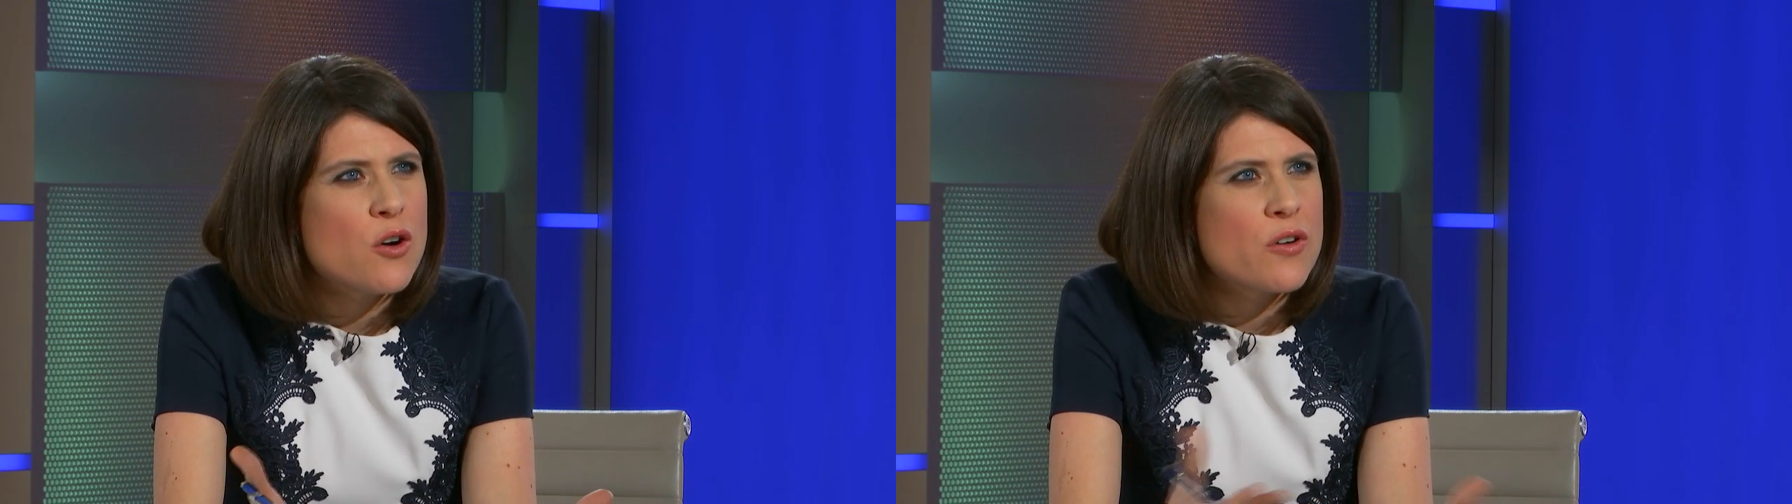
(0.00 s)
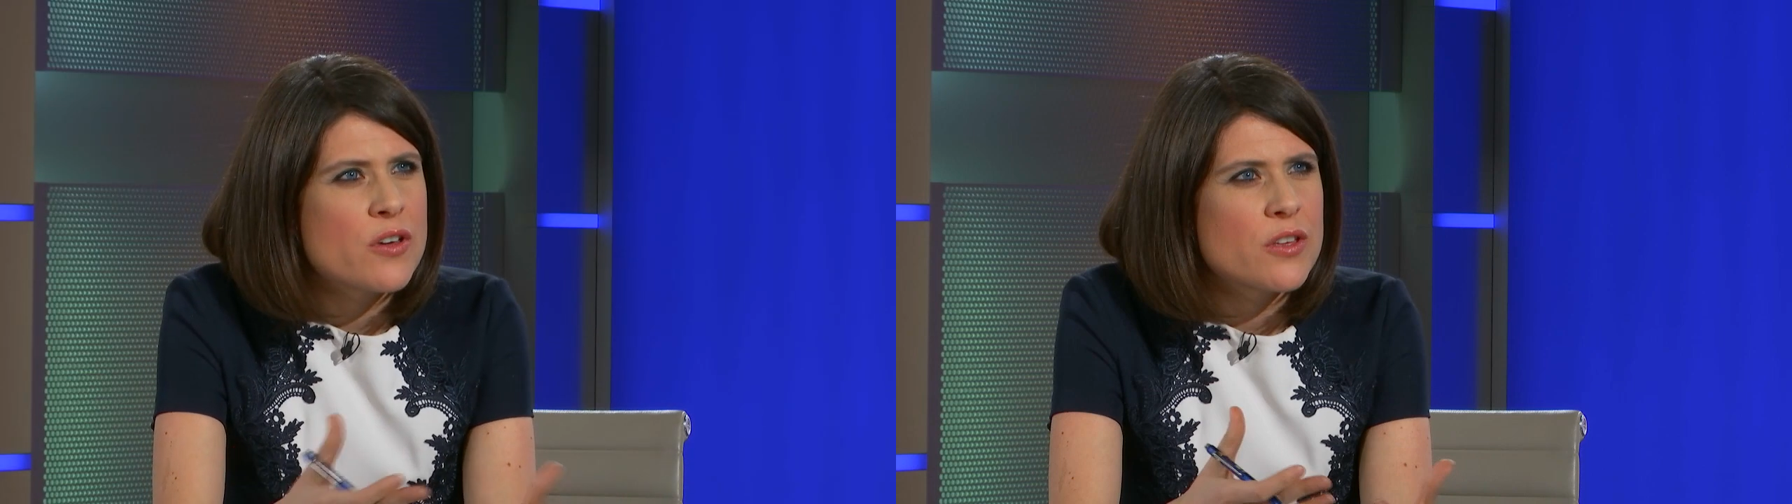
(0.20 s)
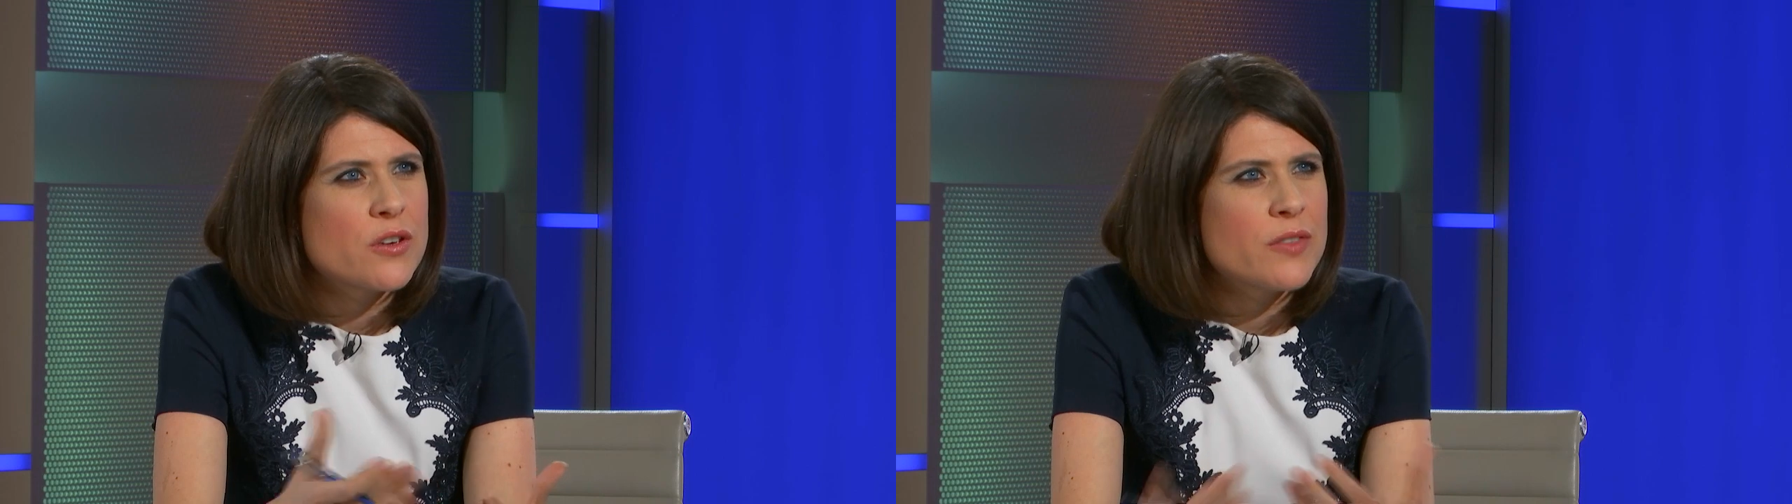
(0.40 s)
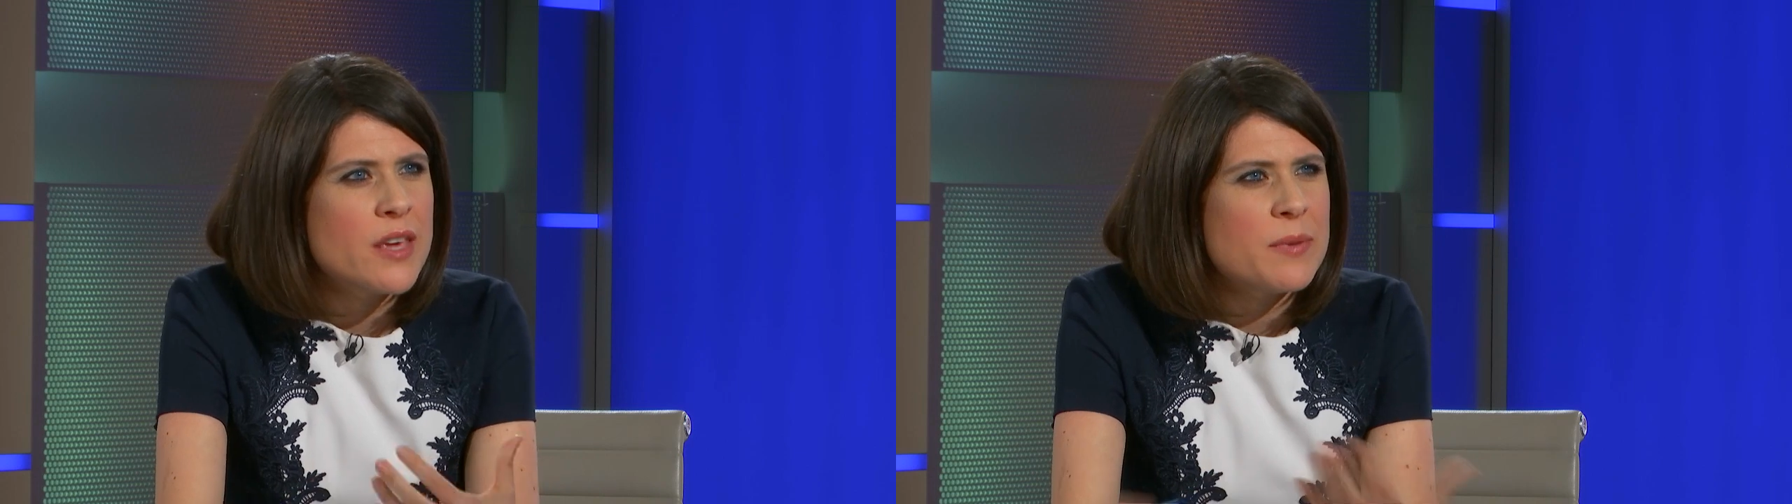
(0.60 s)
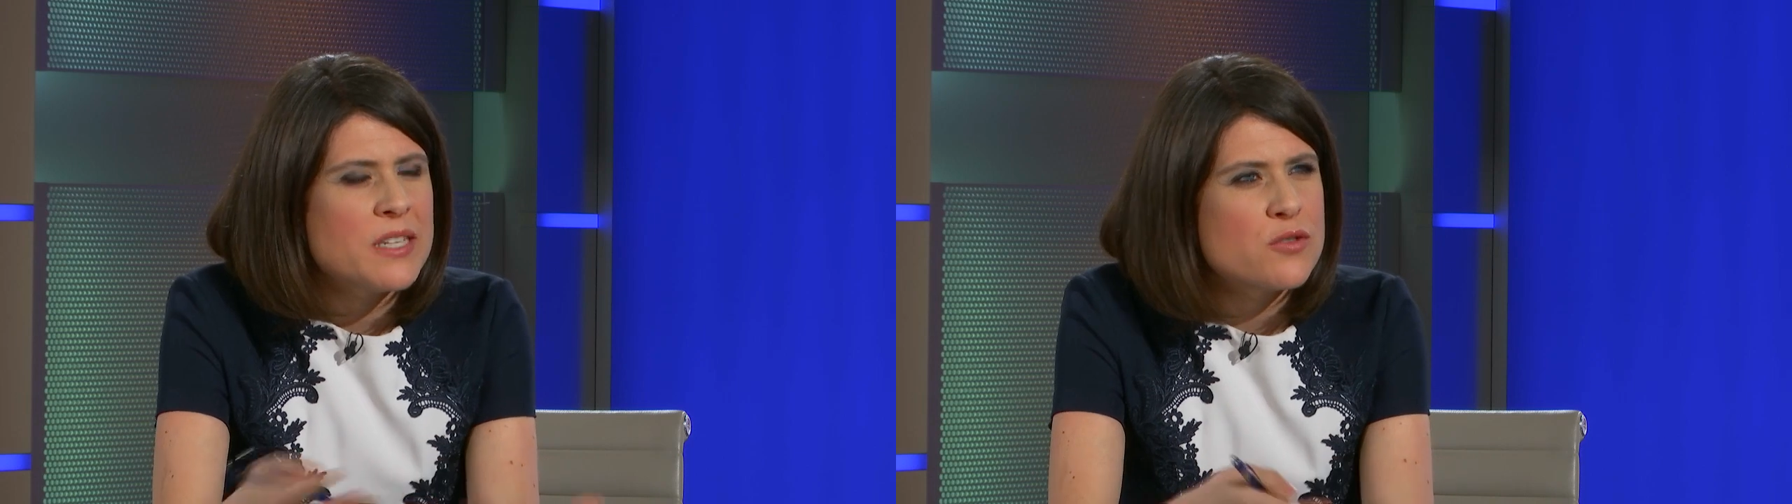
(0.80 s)
or could
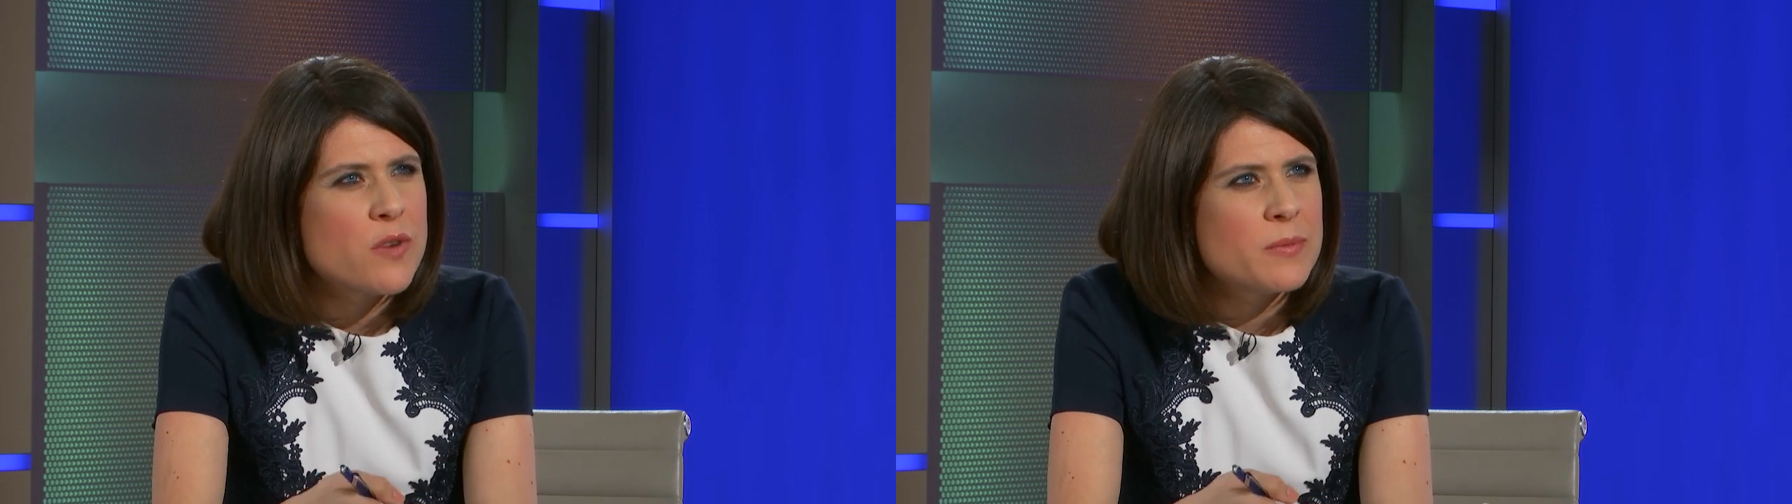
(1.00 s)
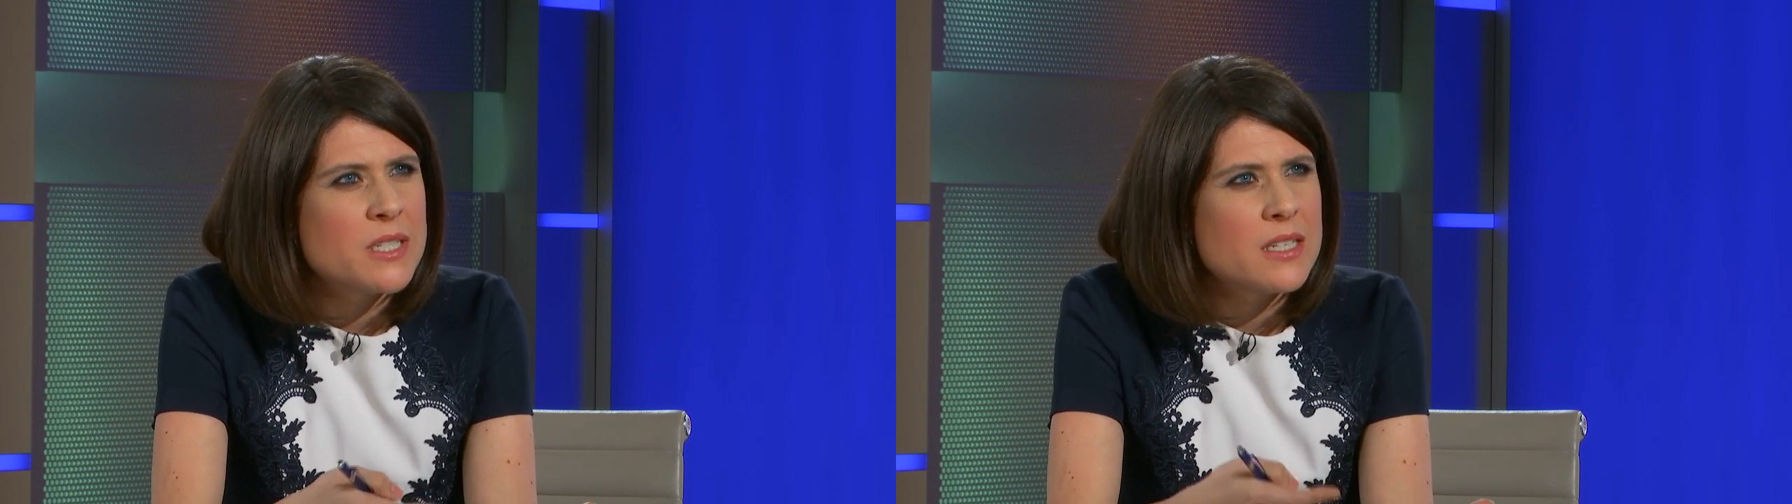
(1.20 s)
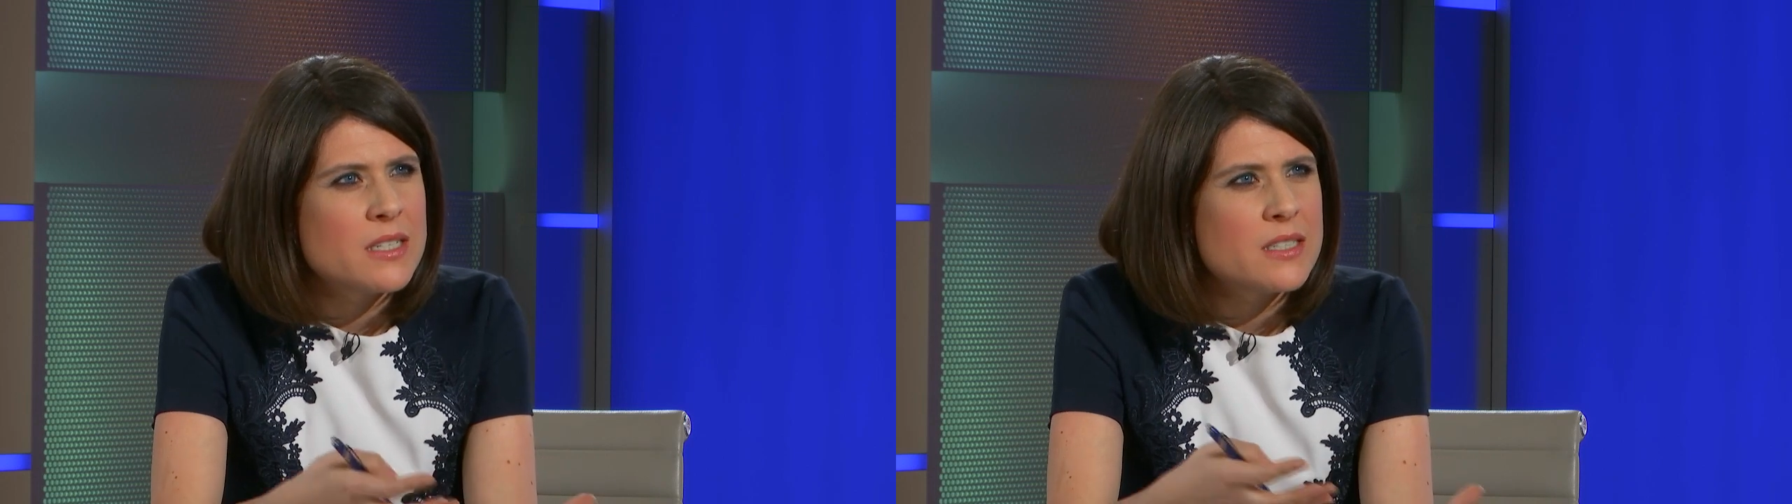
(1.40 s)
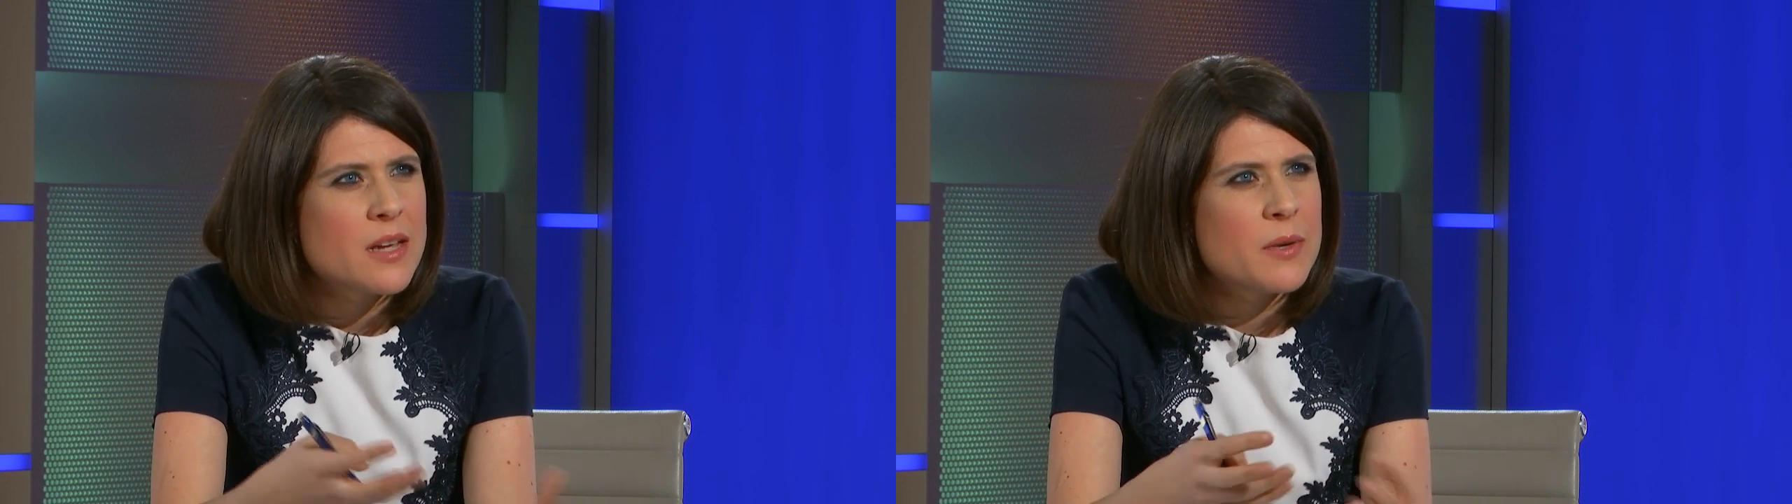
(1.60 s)
they be disrupted?